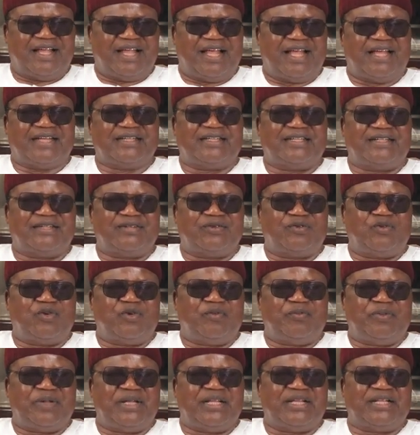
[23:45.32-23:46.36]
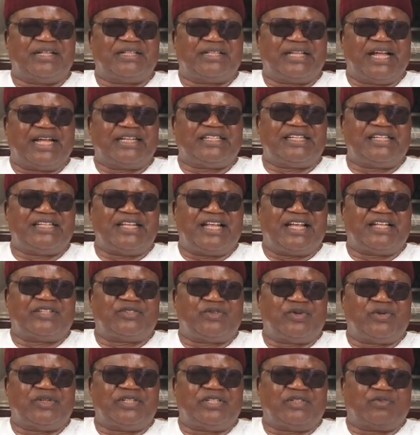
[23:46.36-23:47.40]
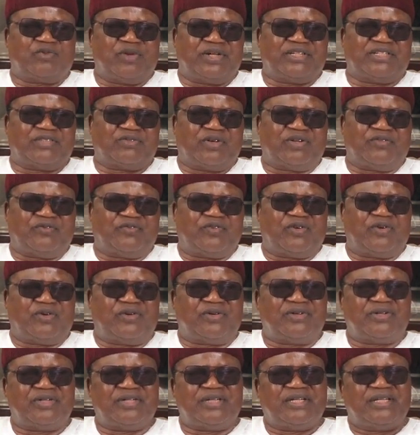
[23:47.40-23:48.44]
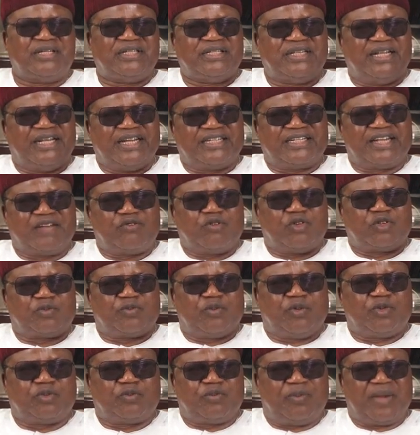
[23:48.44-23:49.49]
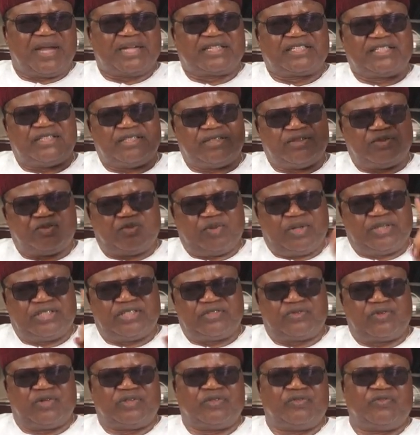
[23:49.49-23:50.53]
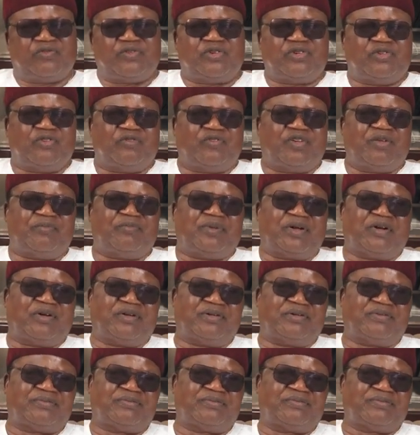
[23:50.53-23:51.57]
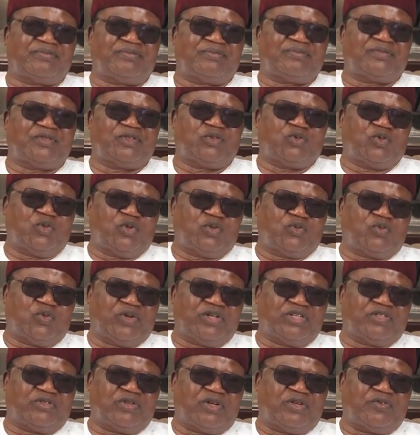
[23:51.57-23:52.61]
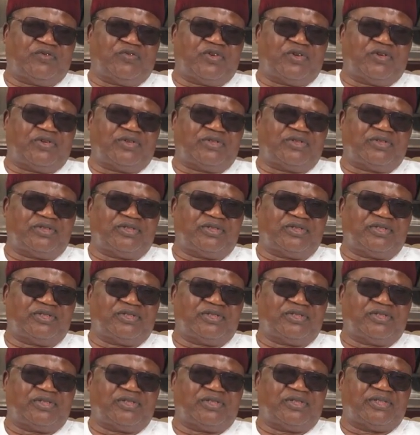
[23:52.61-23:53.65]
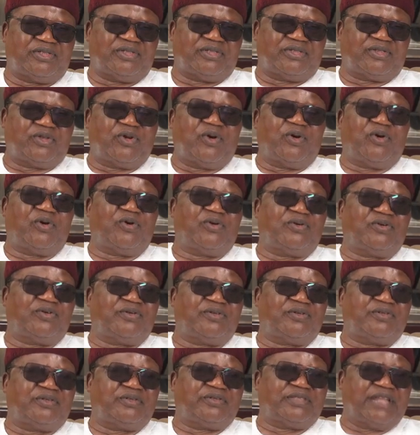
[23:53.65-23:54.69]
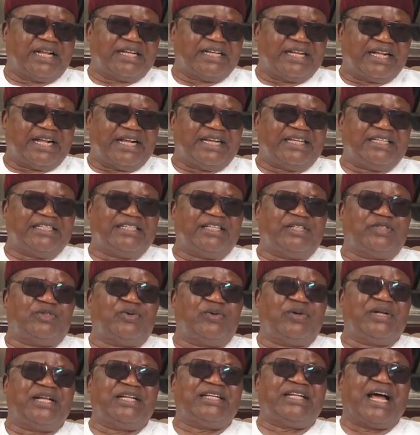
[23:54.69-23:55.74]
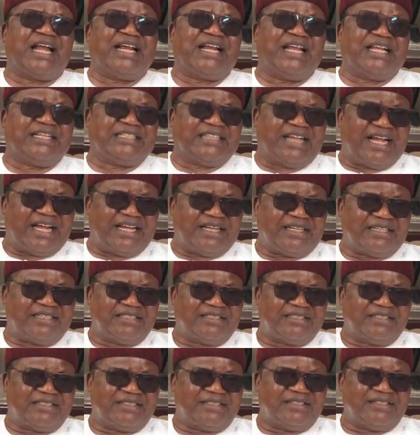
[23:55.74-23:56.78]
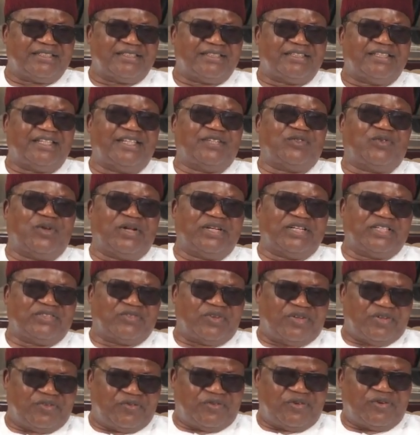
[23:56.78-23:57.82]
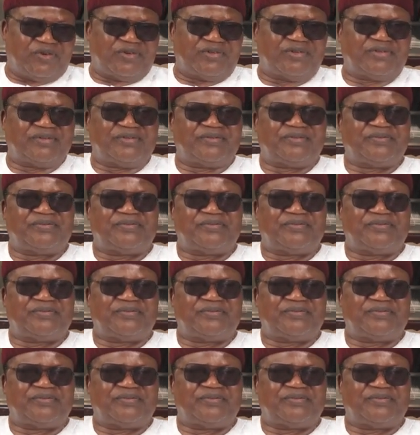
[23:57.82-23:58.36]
and will be 30 years old in 2024. The letter was postmarked 2024, November to 2024. So technically they should read that letter in 2024,